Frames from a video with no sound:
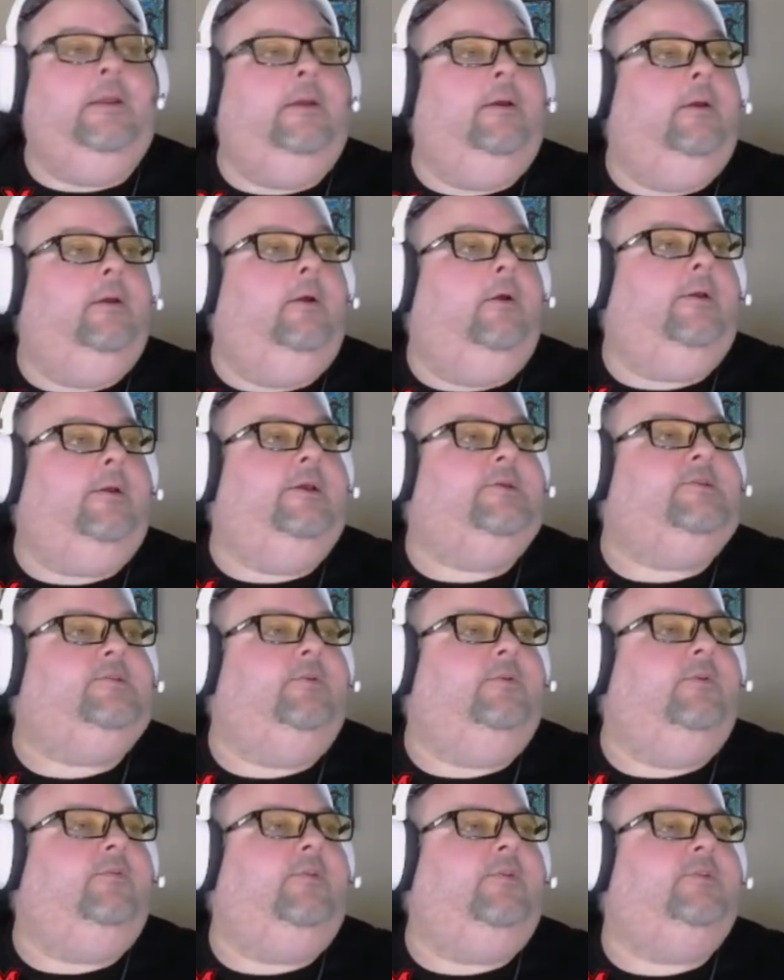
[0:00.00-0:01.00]
Okay, so
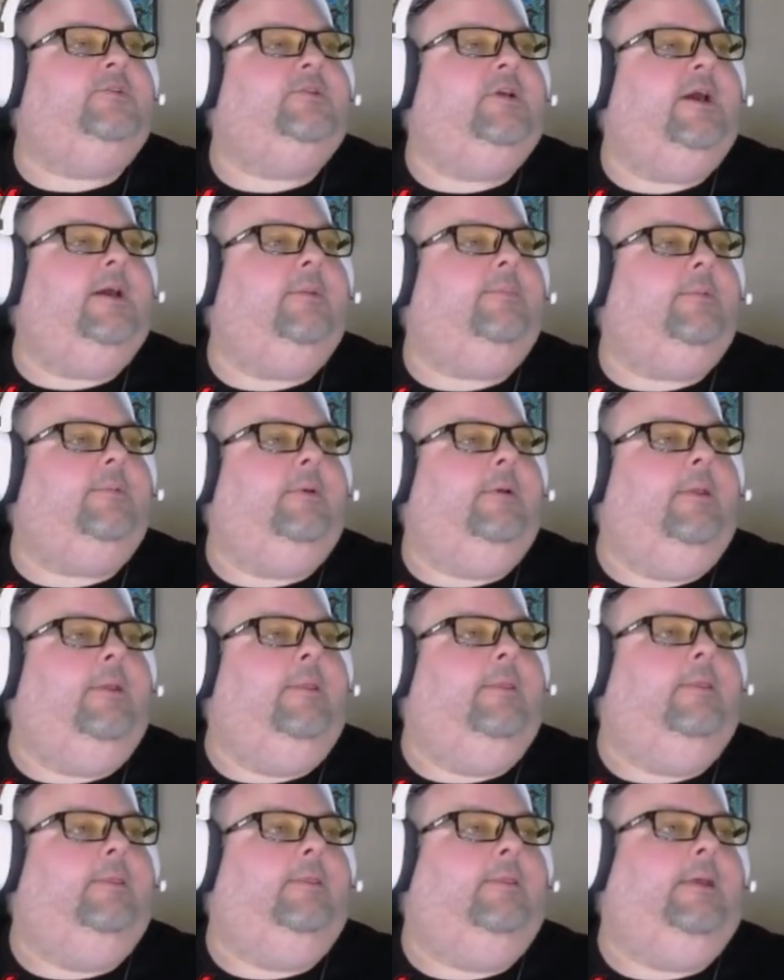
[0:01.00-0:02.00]
if you type
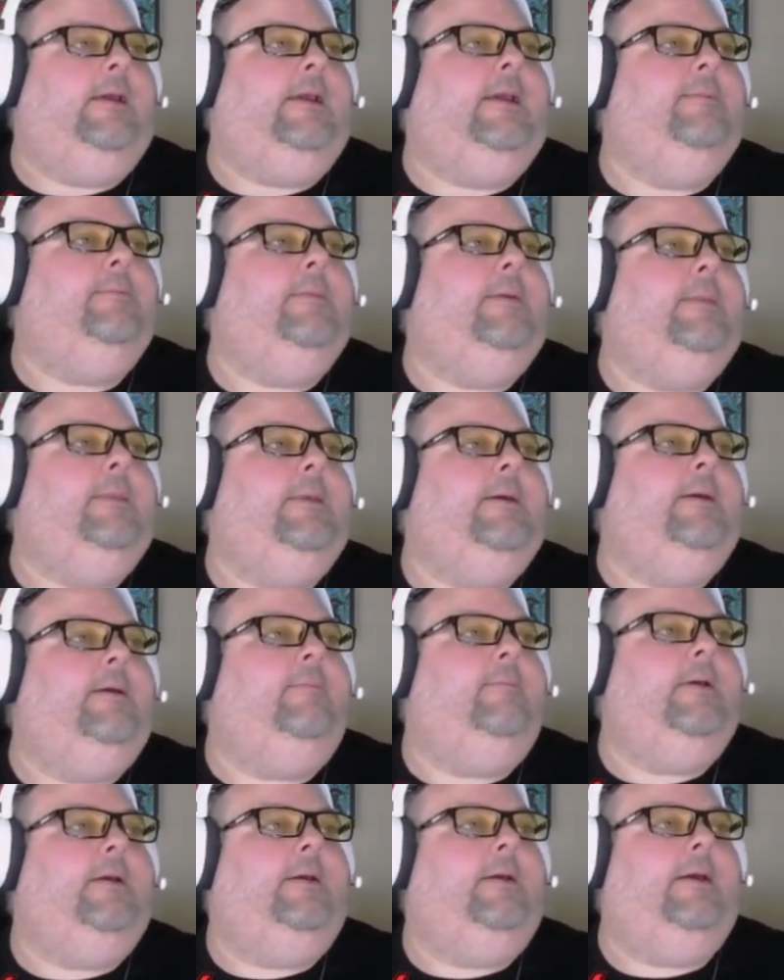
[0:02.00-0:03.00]
lamelib,
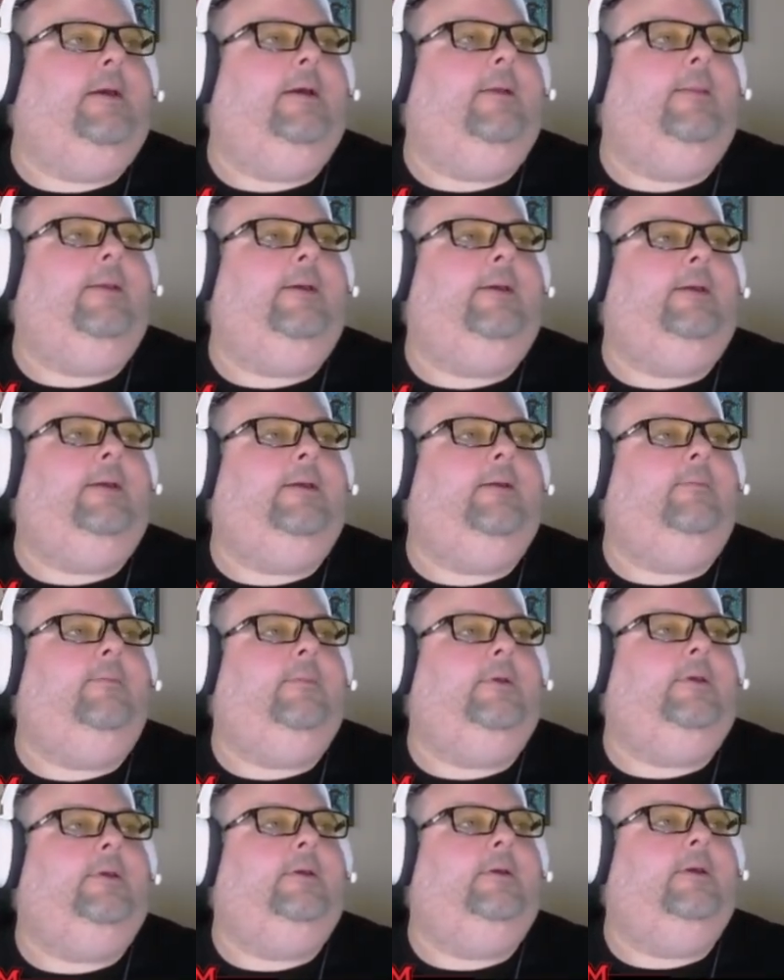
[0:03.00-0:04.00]

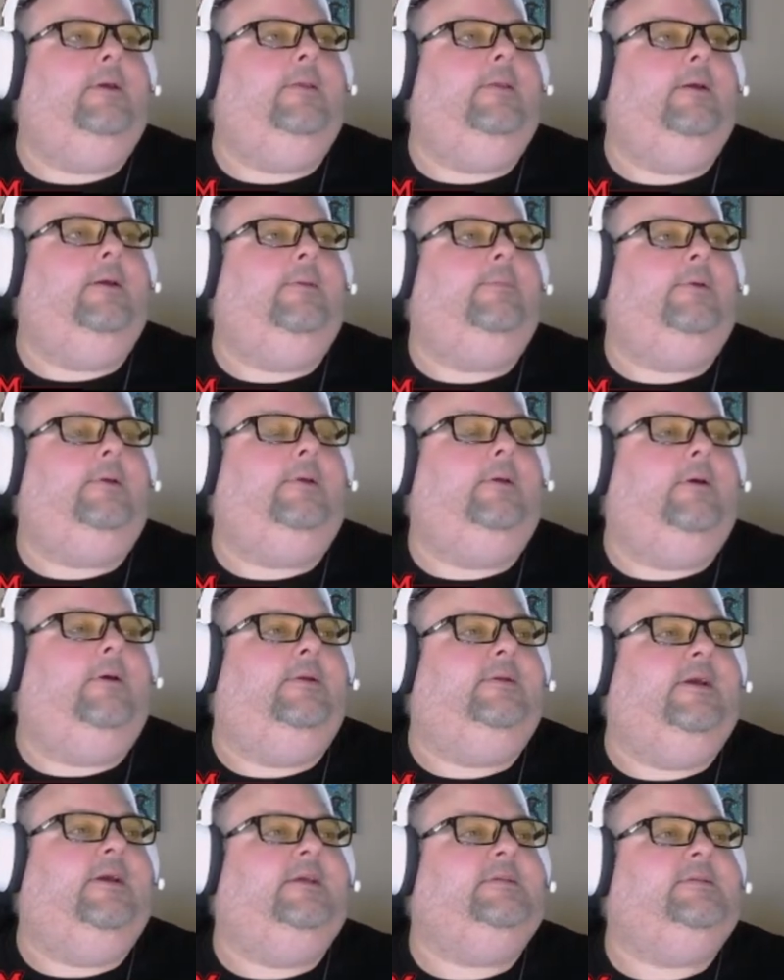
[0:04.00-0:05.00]
Lamelib
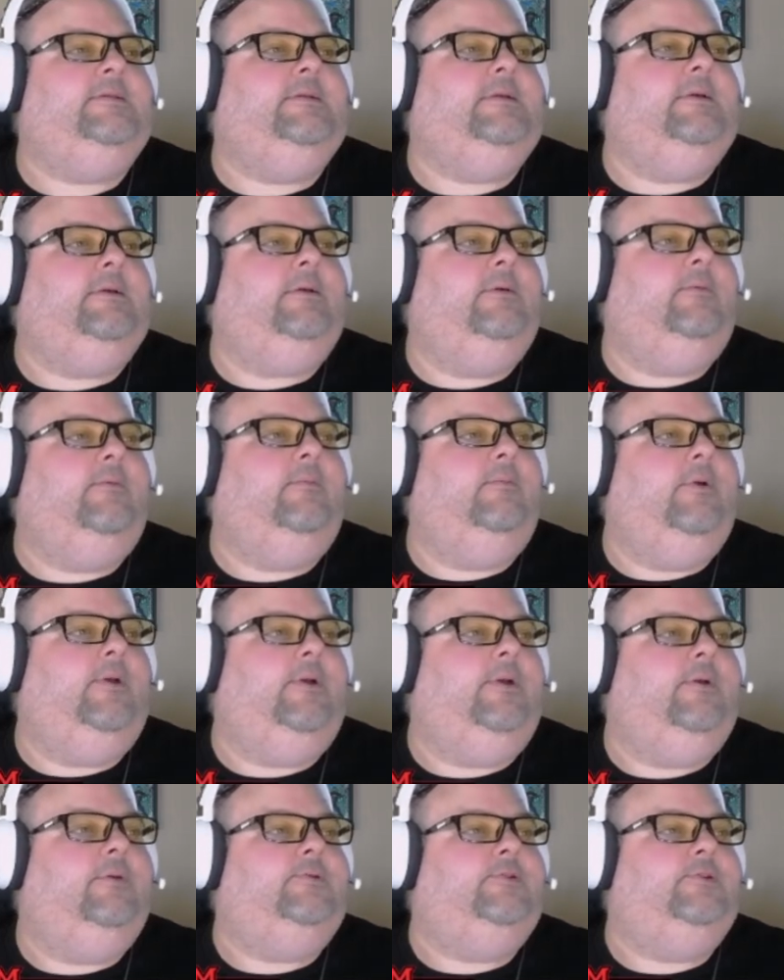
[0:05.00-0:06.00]
Audacity, it will bring
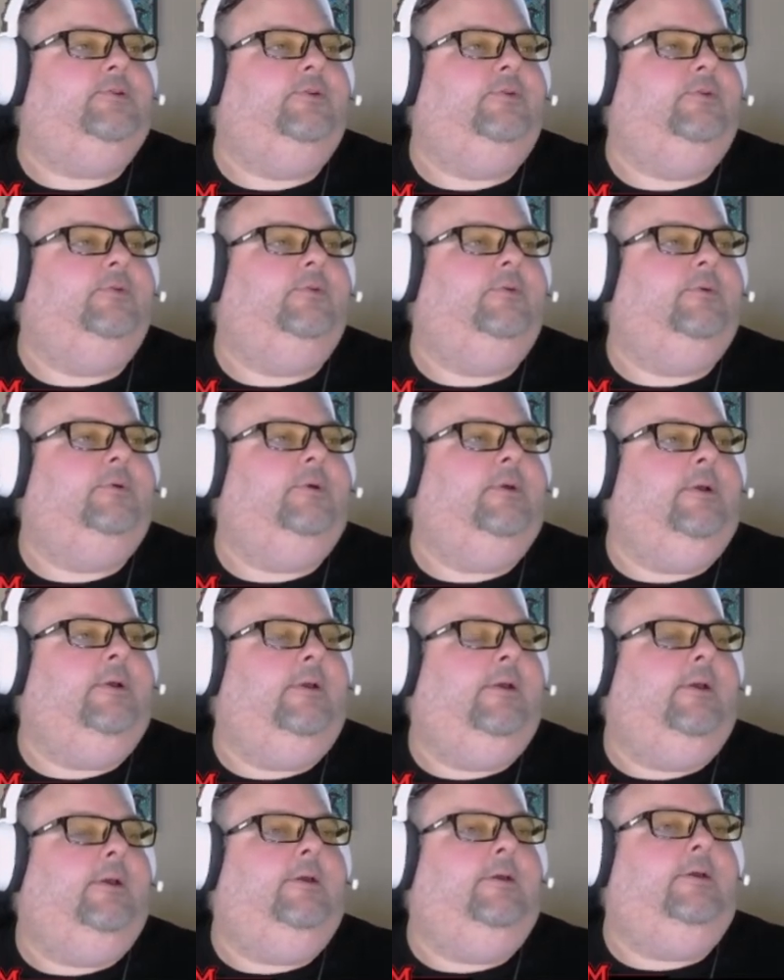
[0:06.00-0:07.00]
you to
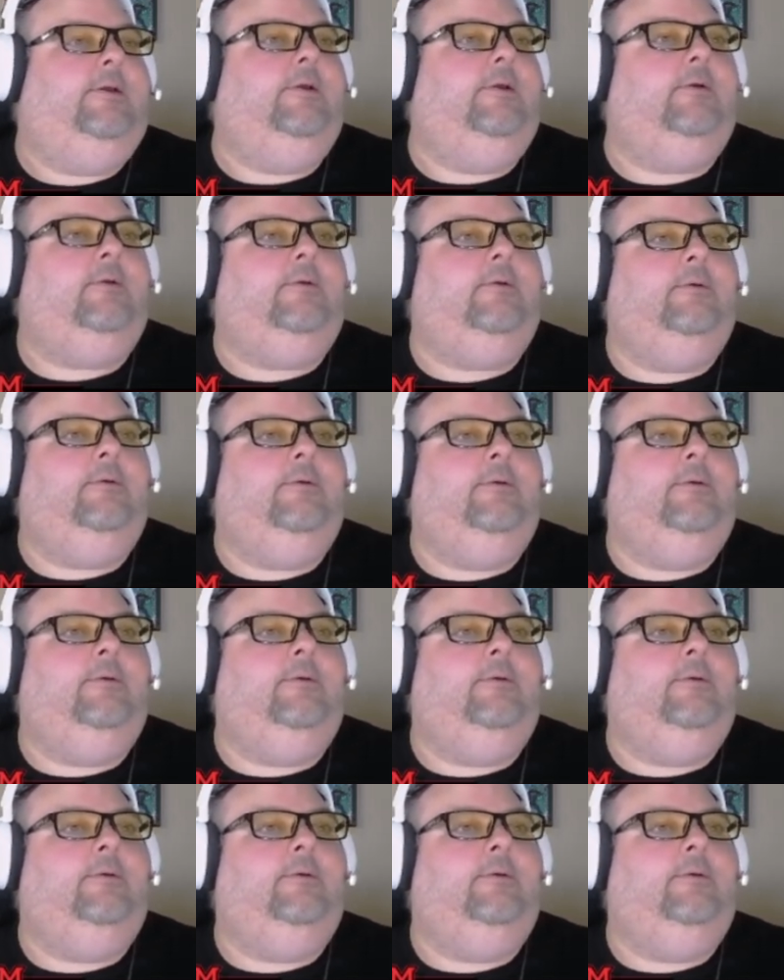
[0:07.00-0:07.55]
here.